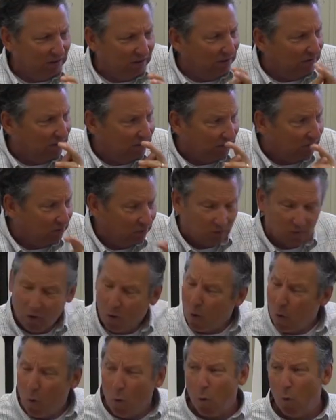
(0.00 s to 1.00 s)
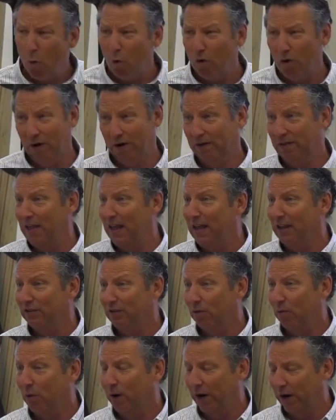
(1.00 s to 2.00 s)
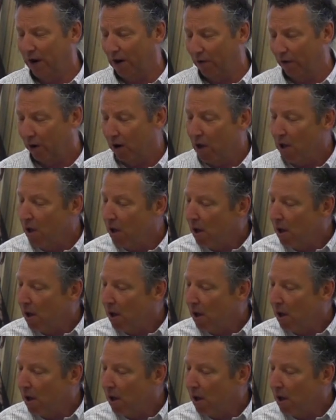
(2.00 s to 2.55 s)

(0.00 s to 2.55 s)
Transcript: these things to one another.